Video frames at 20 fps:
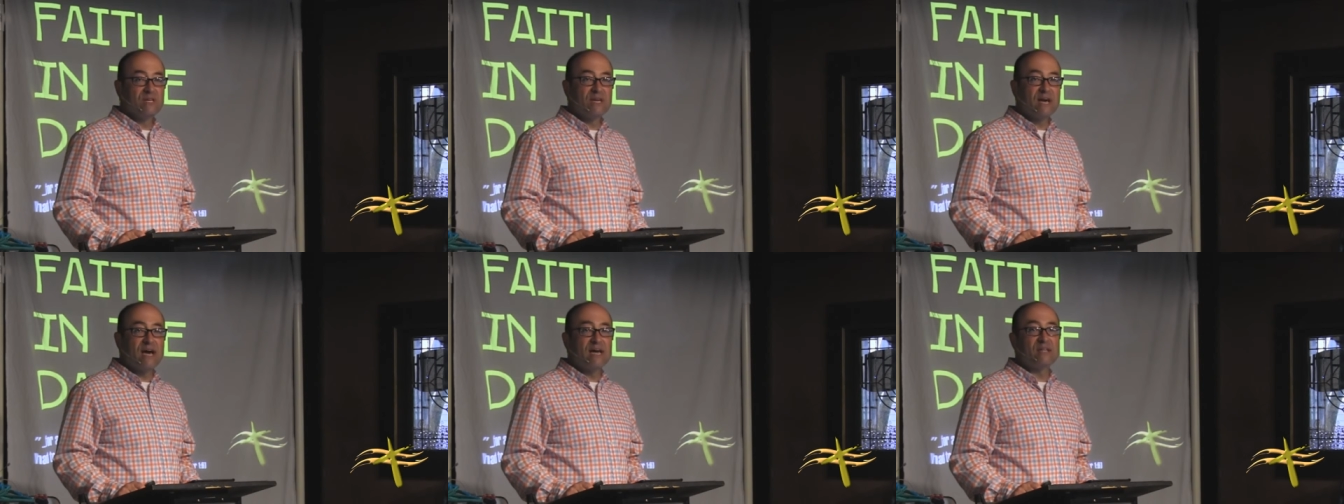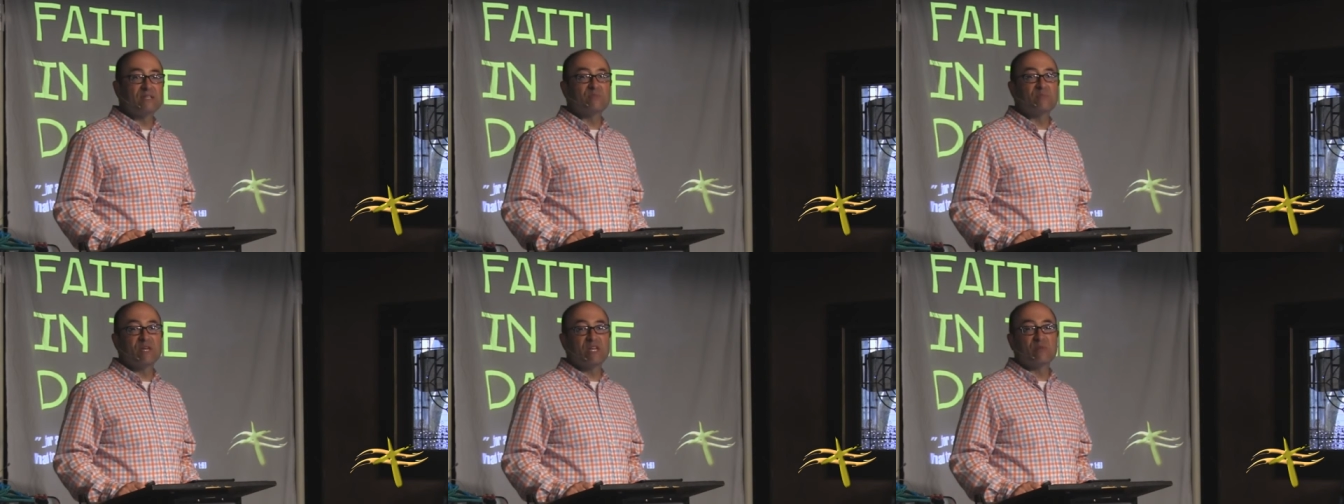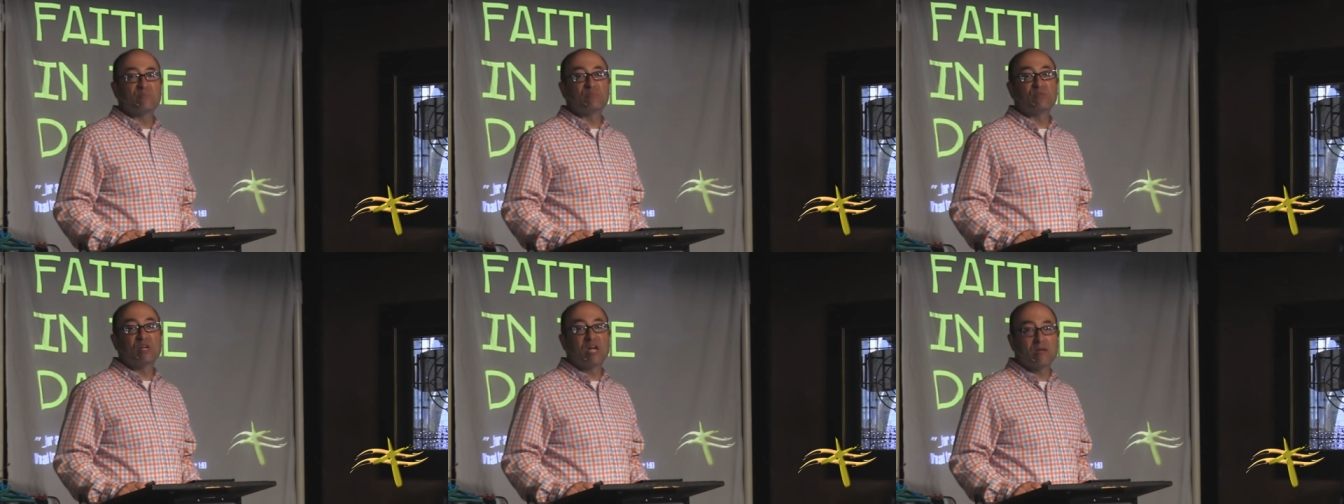God has
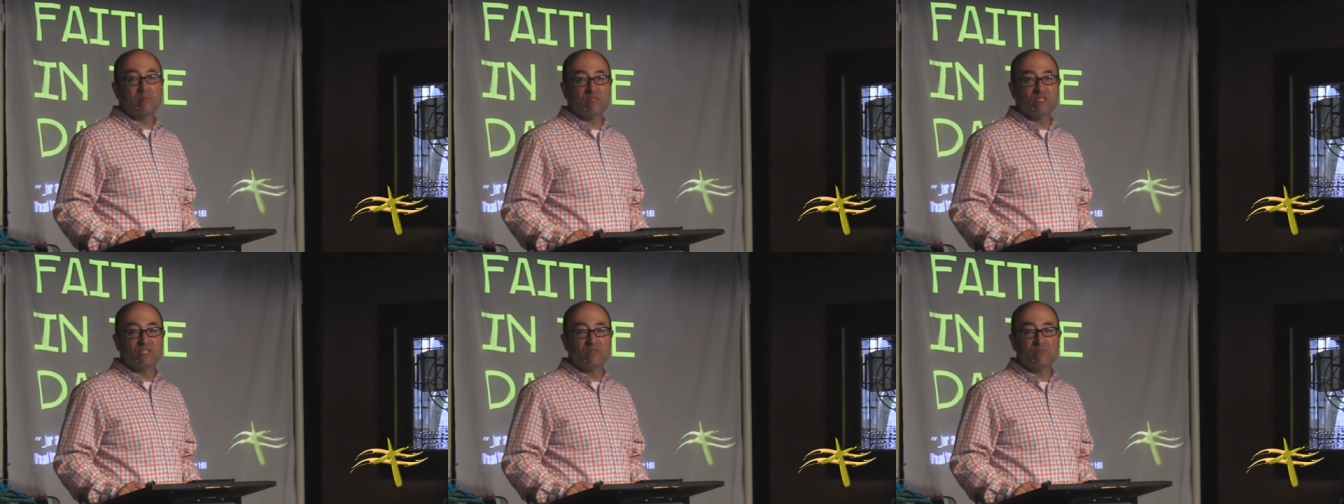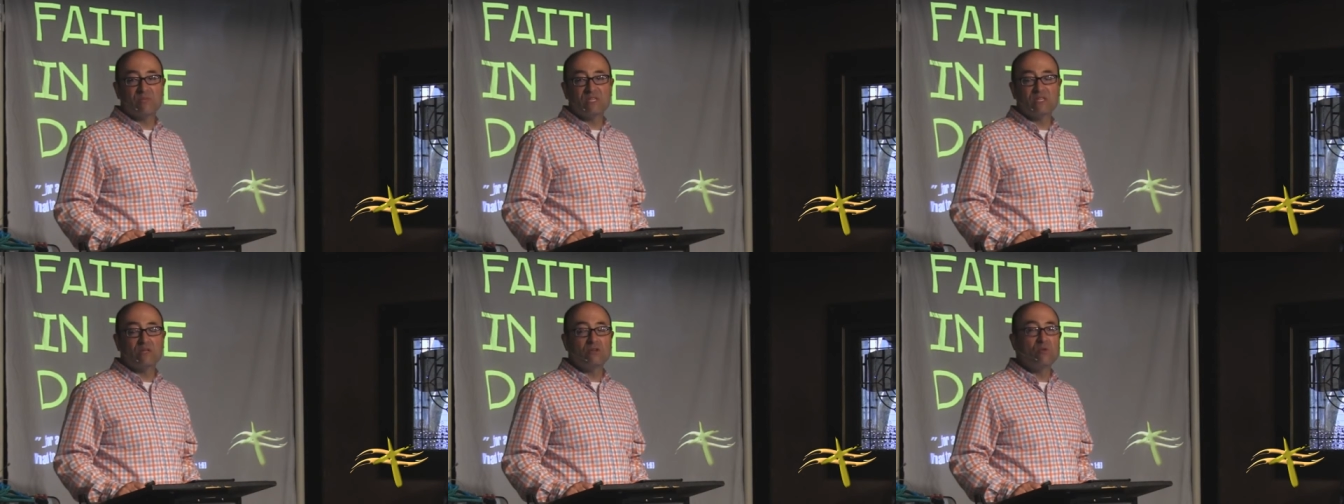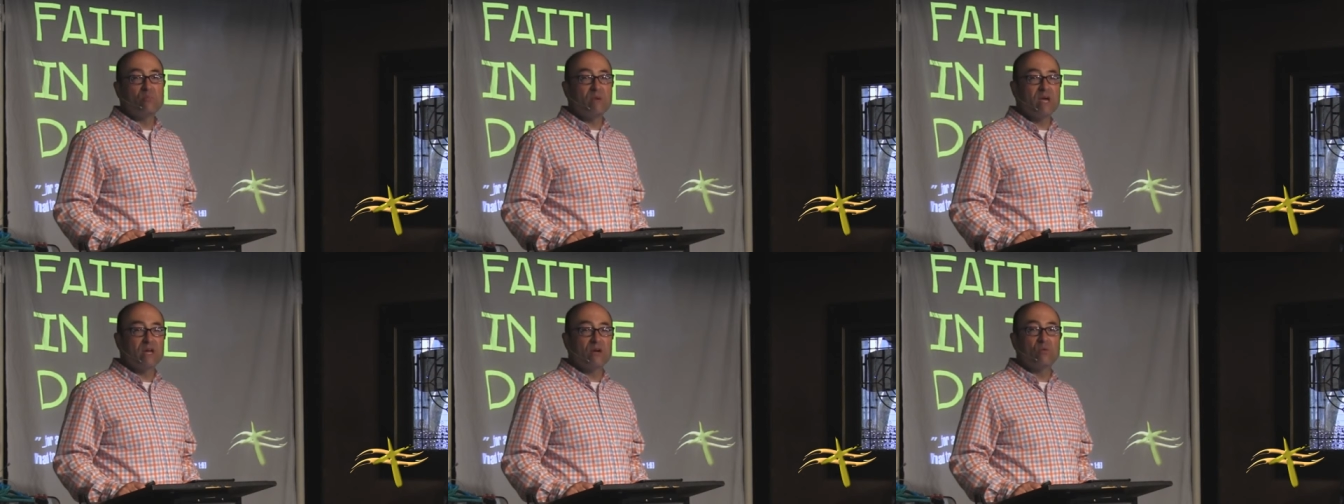made a promise to me
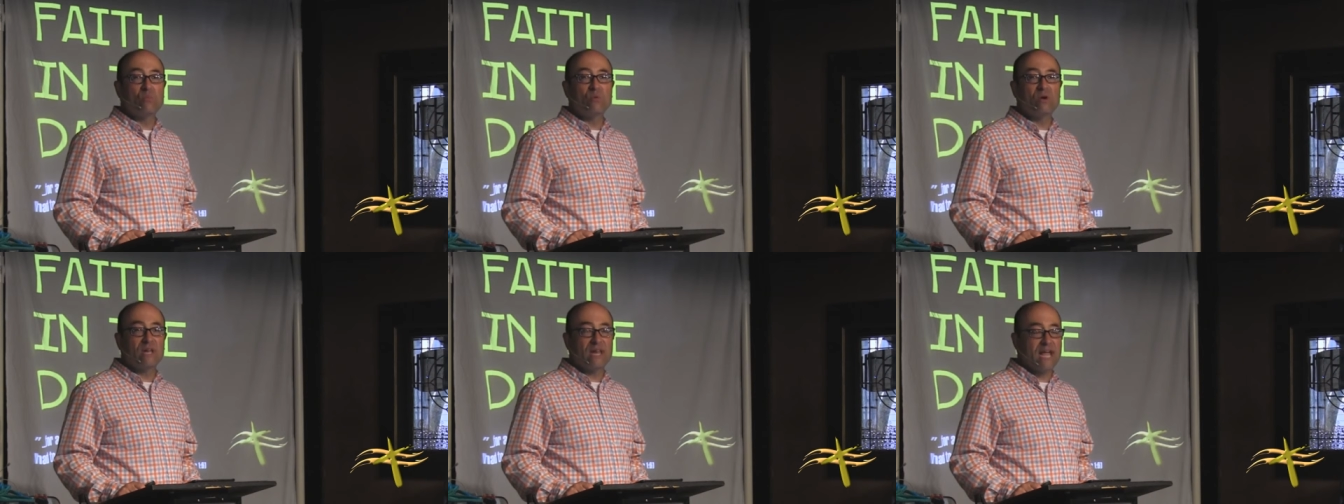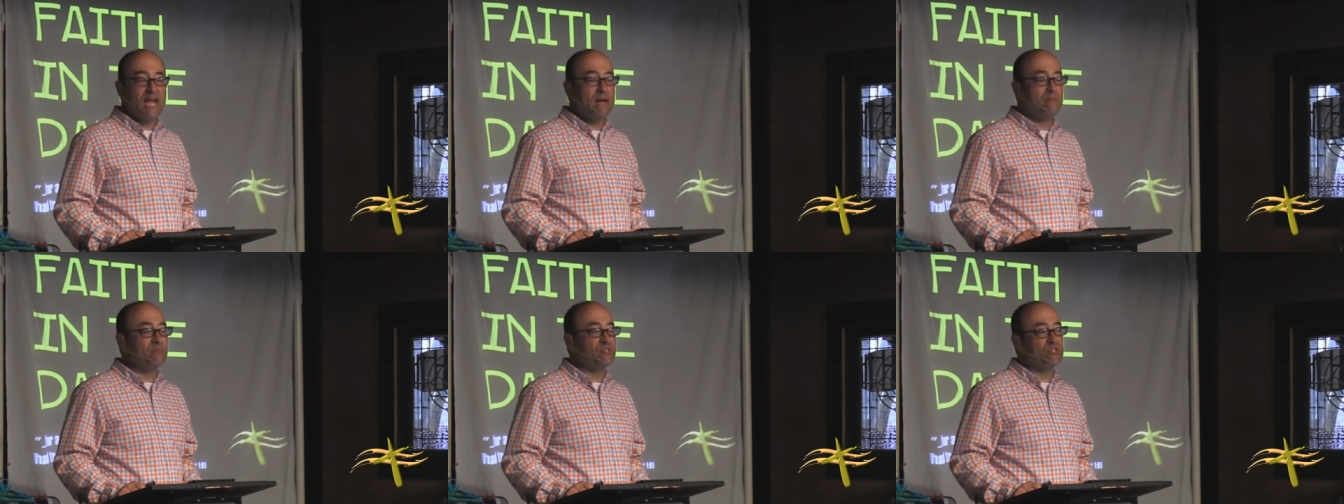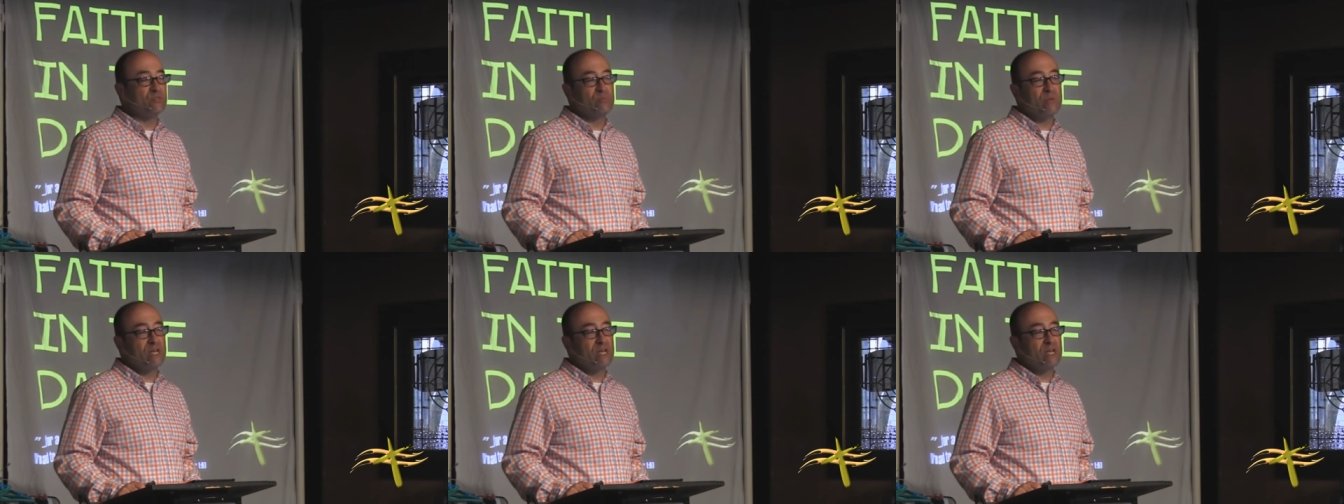that no matter what happens,